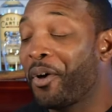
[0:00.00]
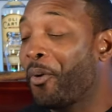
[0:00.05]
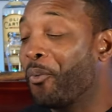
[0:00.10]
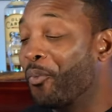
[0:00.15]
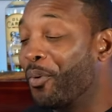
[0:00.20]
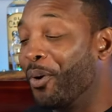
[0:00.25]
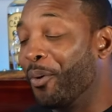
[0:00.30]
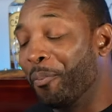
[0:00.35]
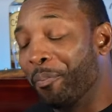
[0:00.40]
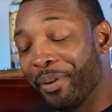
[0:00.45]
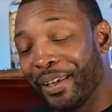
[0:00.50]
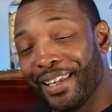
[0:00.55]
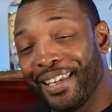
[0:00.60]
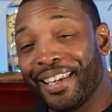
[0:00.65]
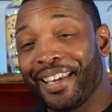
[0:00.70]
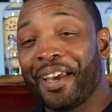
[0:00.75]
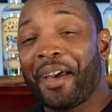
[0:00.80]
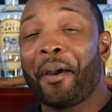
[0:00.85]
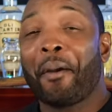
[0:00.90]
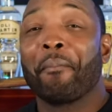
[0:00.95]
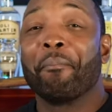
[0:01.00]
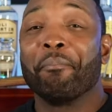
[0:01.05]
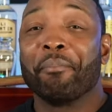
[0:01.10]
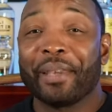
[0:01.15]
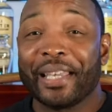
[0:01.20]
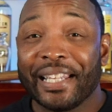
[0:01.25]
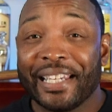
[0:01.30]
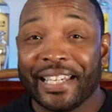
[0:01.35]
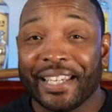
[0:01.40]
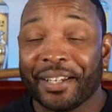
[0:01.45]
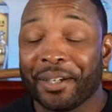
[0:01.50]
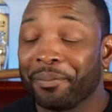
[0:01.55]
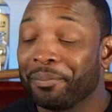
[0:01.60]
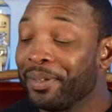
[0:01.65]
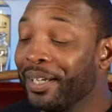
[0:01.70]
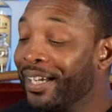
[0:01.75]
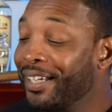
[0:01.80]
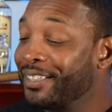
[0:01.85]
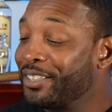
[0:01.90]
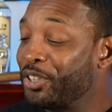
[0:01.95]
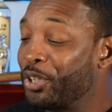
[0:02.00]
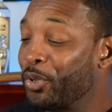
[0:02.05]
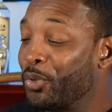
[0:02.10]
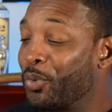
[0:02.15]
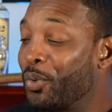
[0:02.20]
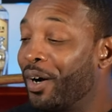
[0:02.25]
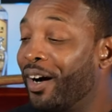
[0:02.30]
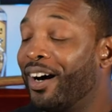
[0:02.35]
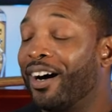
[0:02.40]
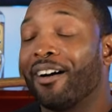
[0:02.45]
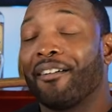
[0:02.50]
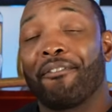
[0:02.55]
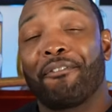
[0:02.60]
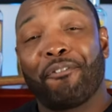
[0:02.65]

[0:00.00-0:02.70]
will be medium to uh,